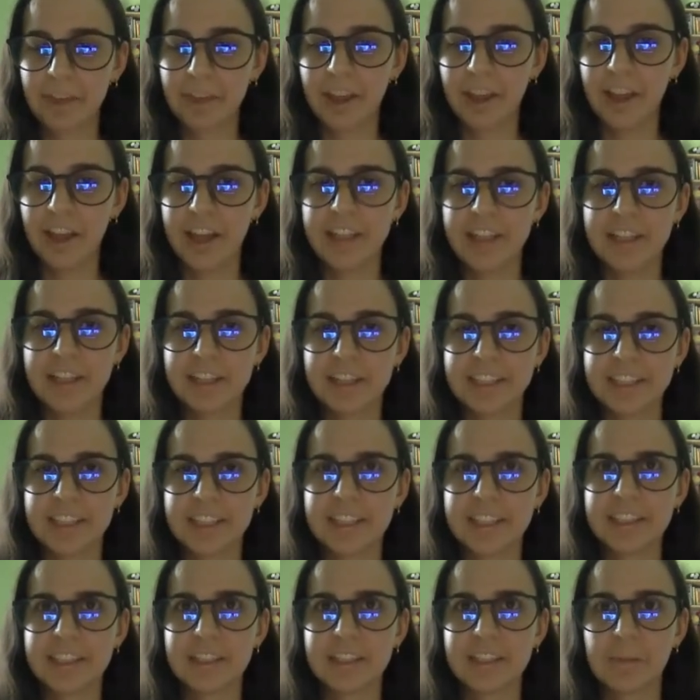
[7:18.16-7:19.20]
it
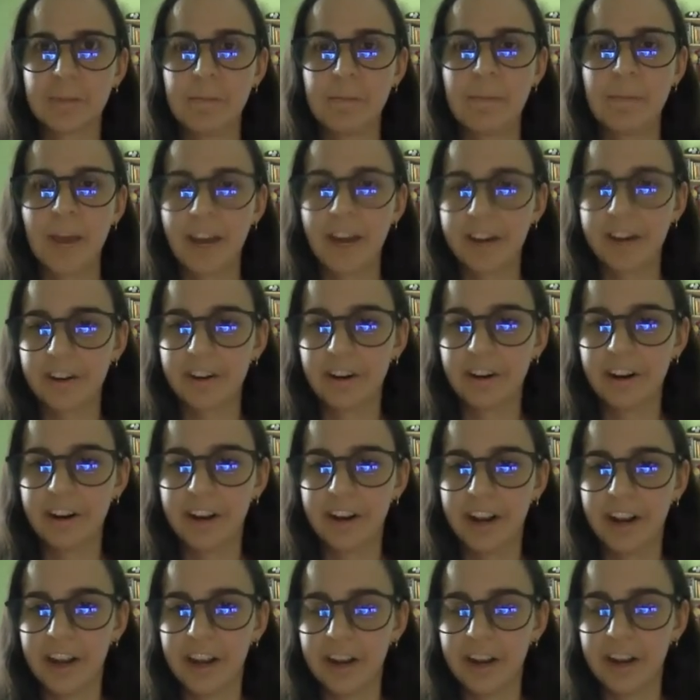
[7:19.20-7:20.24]
doesn't matter
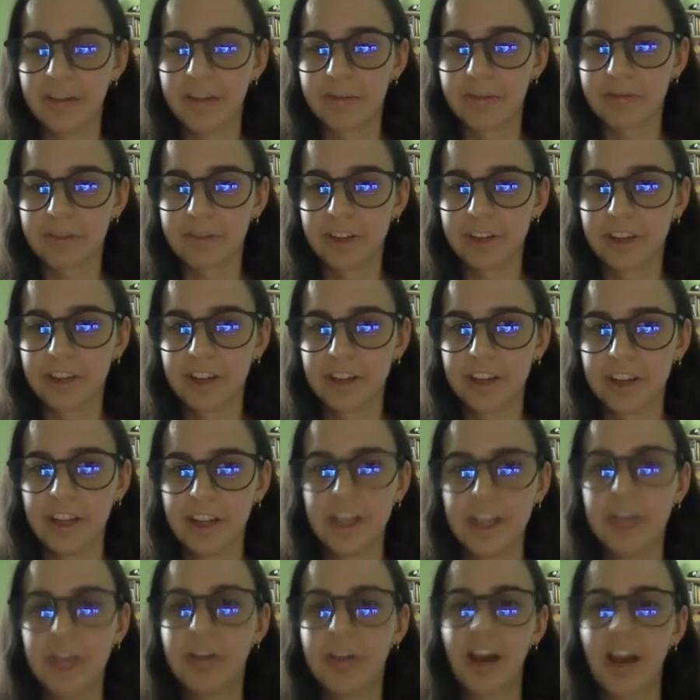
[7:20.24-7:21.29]
if
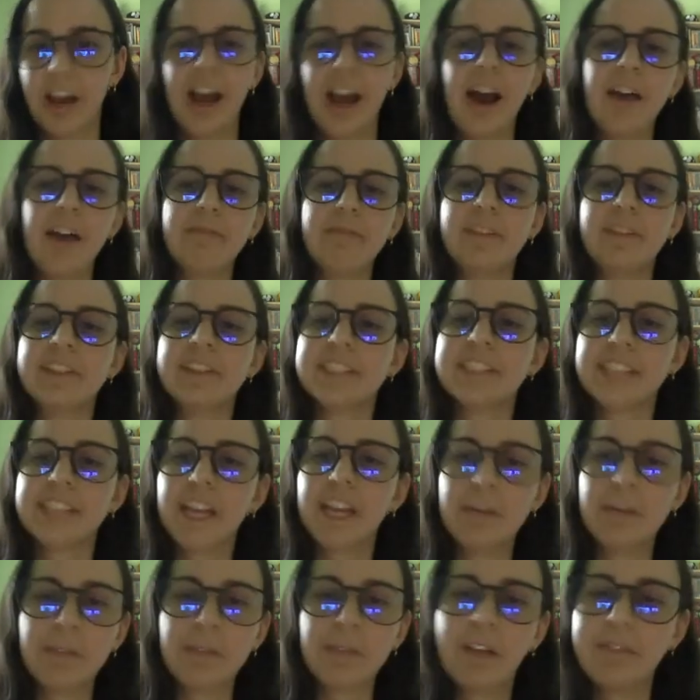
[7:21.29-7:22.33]
you have the
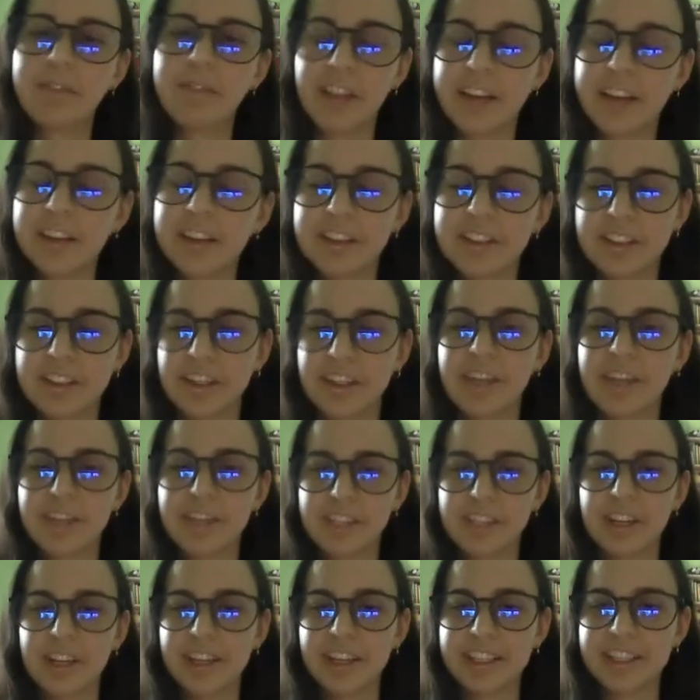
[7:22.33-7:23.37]
same love language
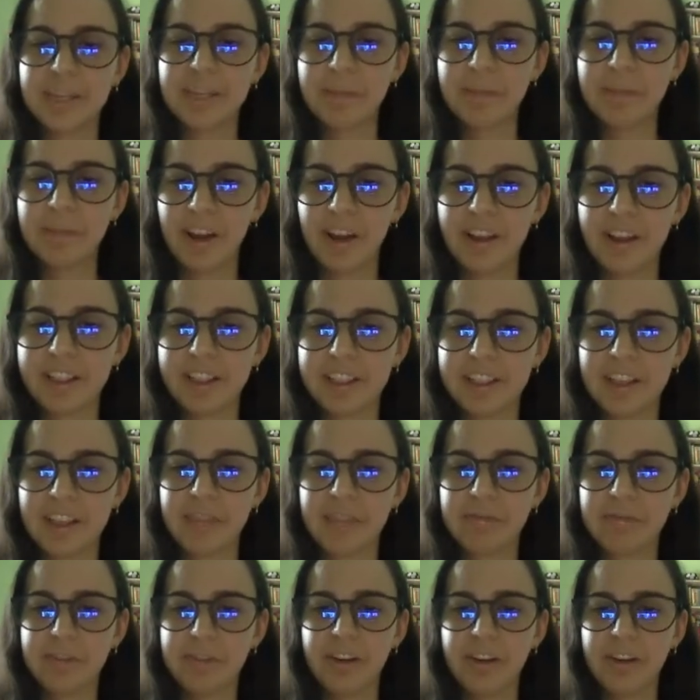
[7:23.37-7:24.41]
as someone else.
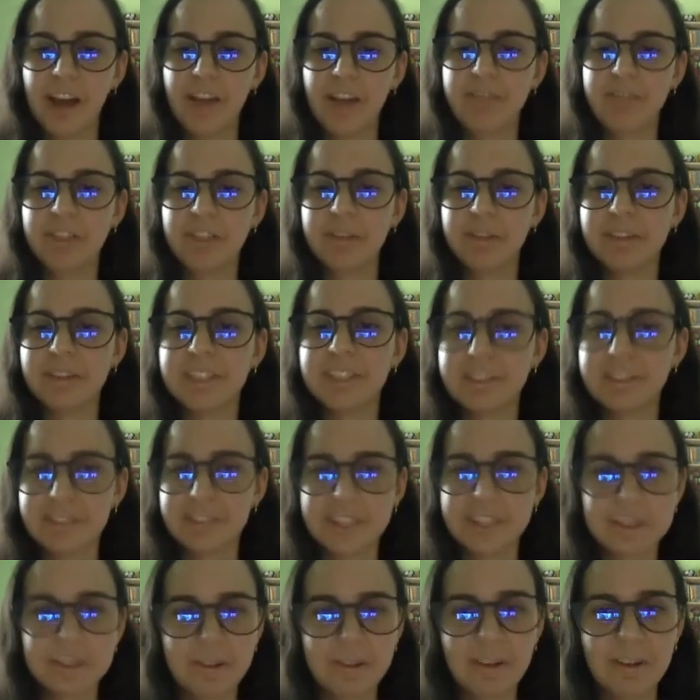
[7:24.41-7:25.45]
If you have 2
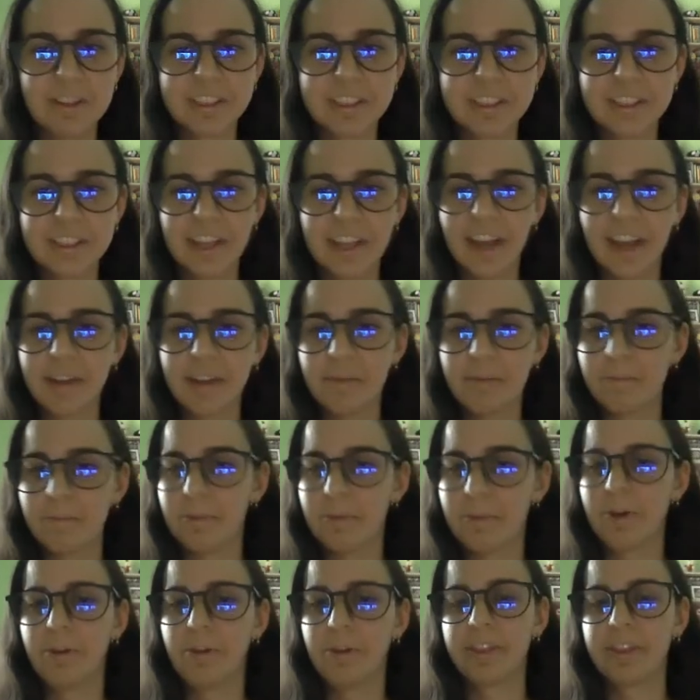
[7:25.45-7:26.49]
individuals that
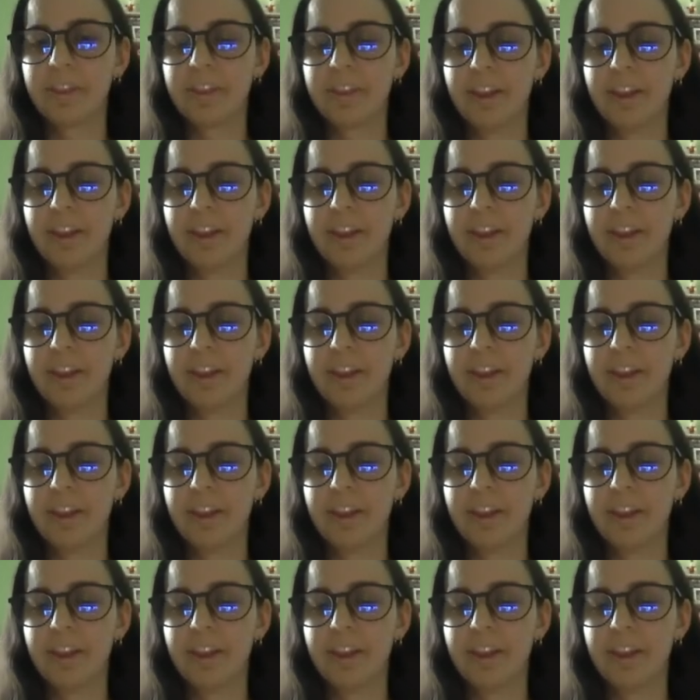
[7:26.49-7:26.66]
both